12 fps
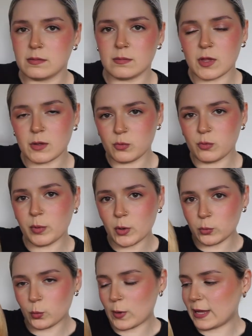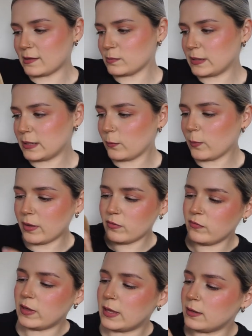Sometimes with blonde wigs, when they're quite
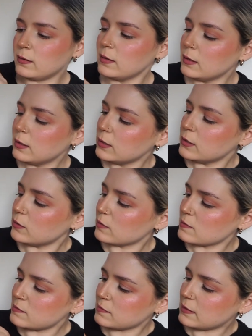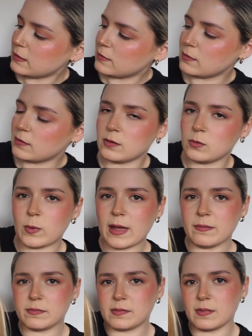thin, you can see the
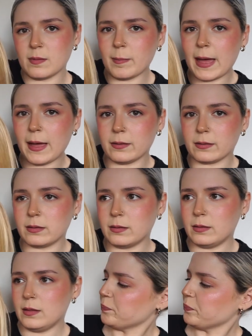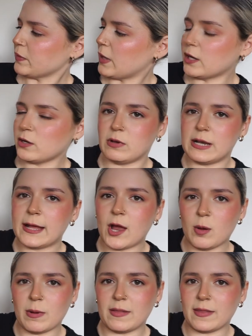wefts at the back. I don't really
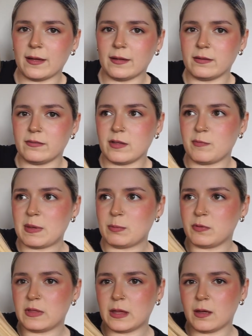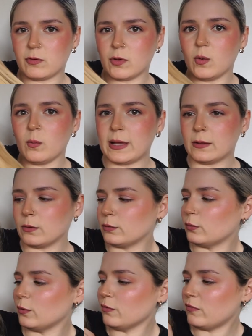care about that. If people think I've got a wig
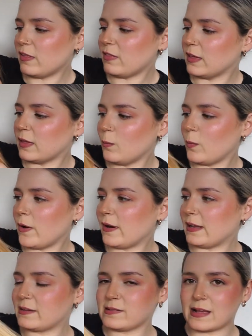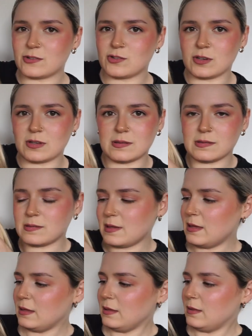on or if they think I'm wearing extensions,
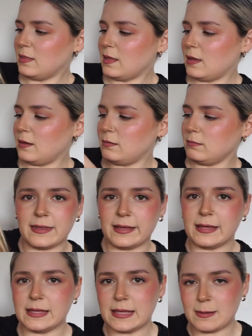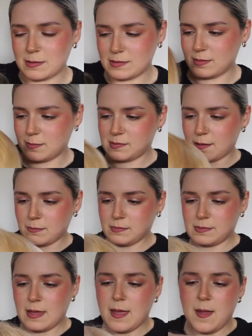then they can keep it to
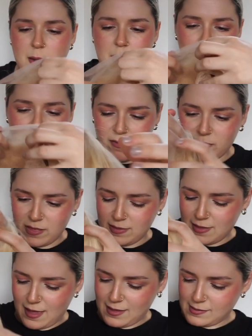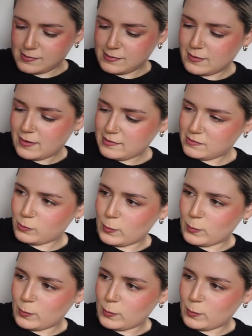themselves. But other than that, it's a nice